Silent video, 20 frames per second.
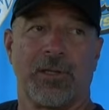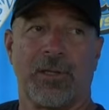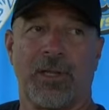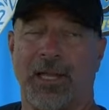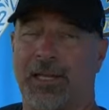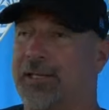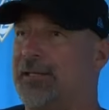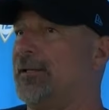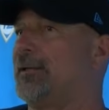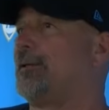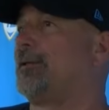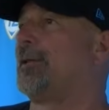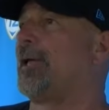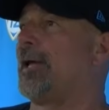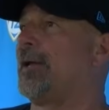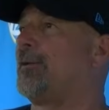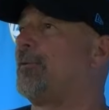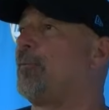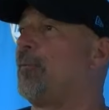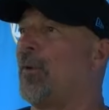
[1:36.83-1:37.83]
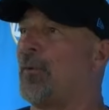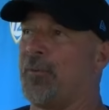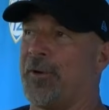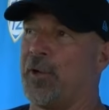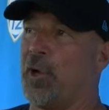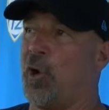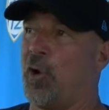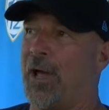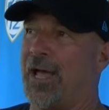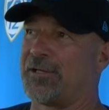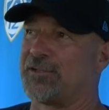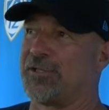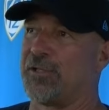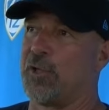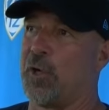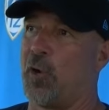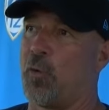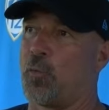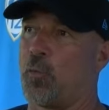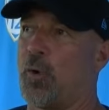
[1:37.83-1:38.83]
like like what we call actually
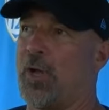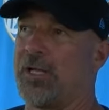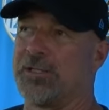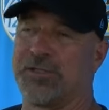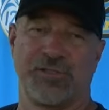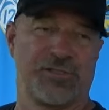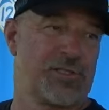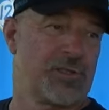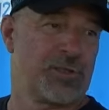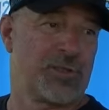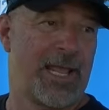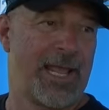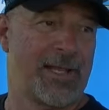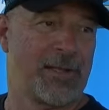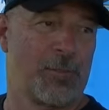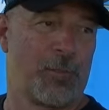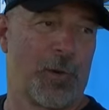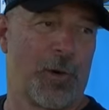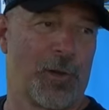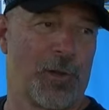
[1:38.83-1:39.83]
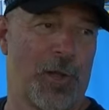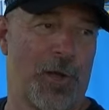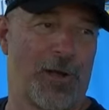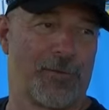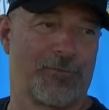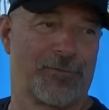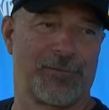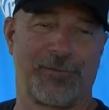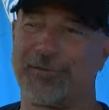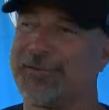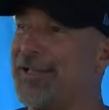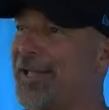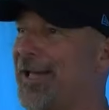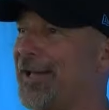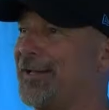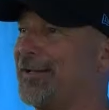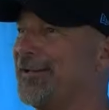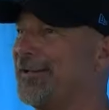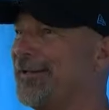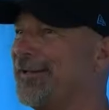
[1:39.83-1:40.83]
call runs and hand the ball off. Oh, okay.
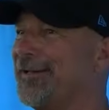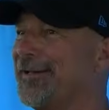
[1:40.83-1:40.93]
Yeah.